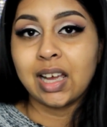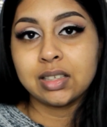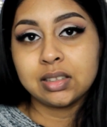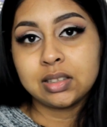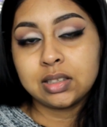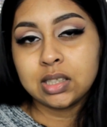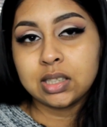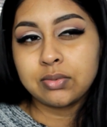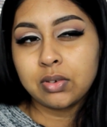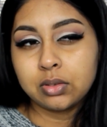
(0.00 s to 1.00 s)
and
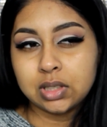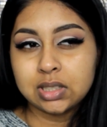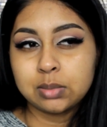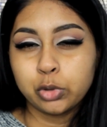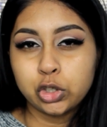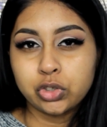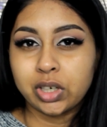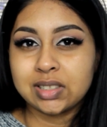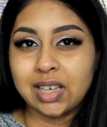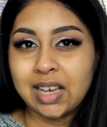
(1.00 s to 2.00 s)
this this
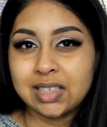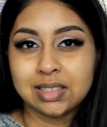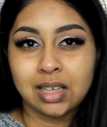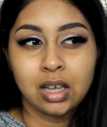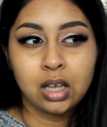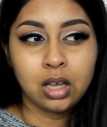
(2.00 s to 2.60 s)
moisturiser has